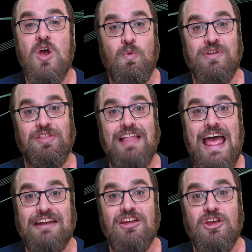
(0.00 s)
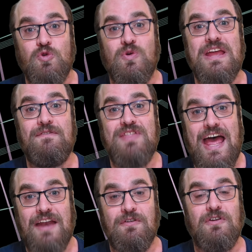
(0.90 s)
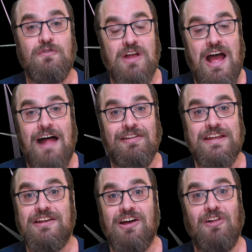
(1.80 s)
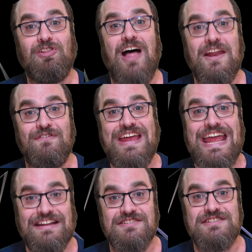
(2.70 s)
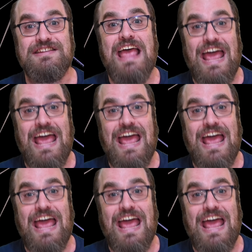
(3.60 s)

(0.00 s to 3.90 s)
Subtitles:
With let, you give that colleague a lot of hints